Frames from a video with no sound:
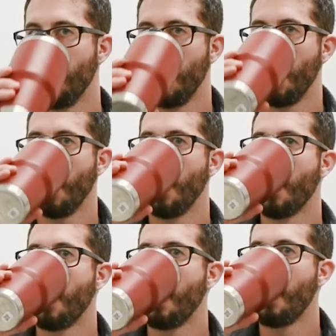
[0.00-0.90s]
in
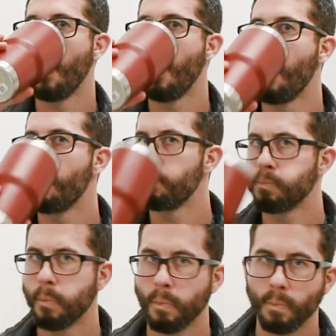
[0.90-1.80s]
state
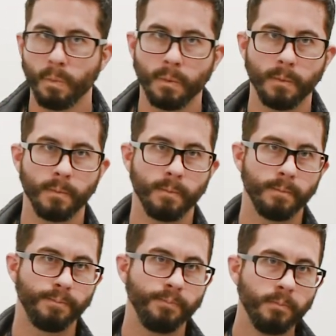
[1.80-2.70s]
with
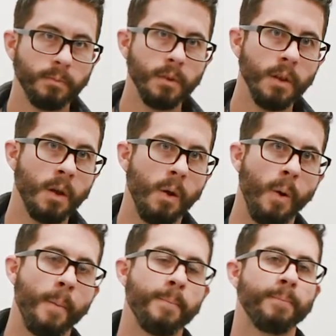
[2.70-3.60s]

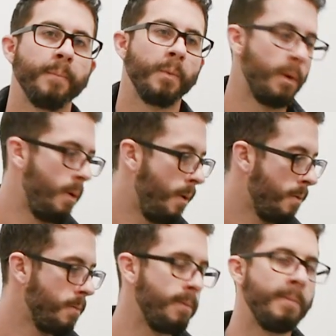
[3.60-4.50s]
uh, pro,
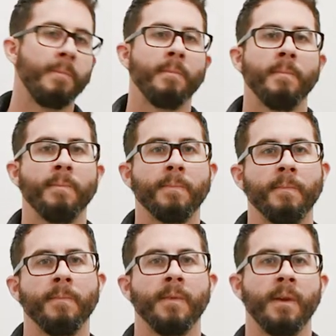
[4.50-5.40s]
with a like an
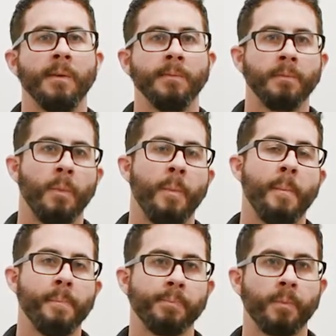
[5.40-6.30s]
OA,
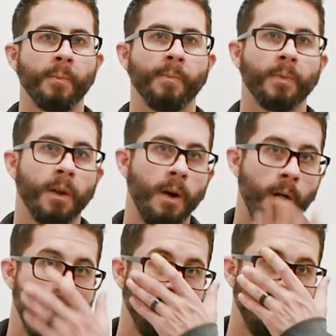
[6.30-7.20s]
maybe a like a type
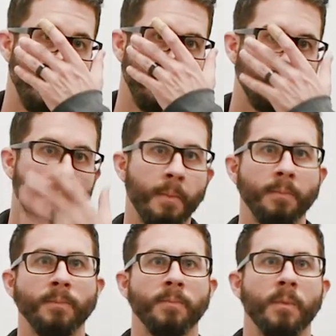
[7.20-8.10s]
two or something
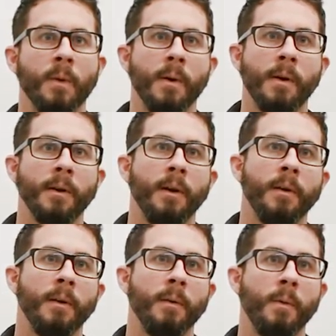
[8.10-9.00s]
like or something not
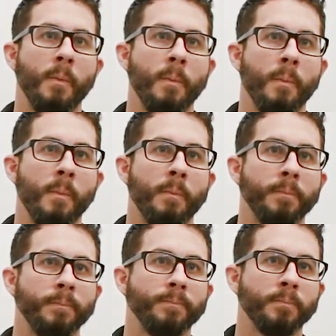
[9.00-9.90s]
that severe
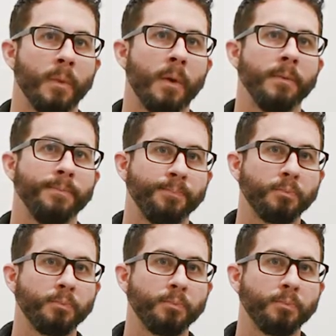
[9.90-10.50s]
yet.